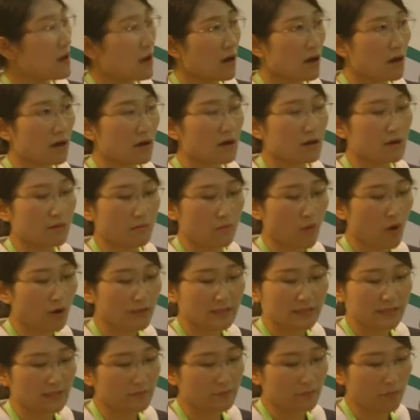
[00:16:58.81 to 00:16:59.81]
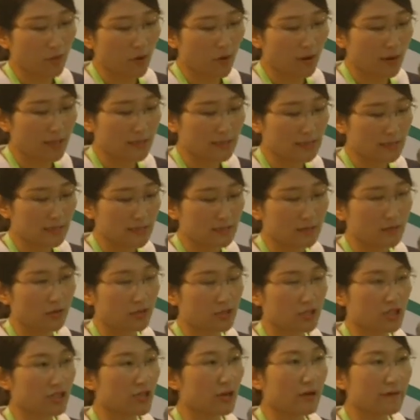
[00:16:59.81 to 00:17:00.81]
melting point,
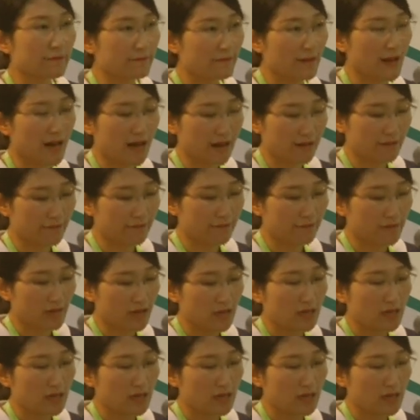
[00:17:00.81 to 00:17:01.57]
or shelf life.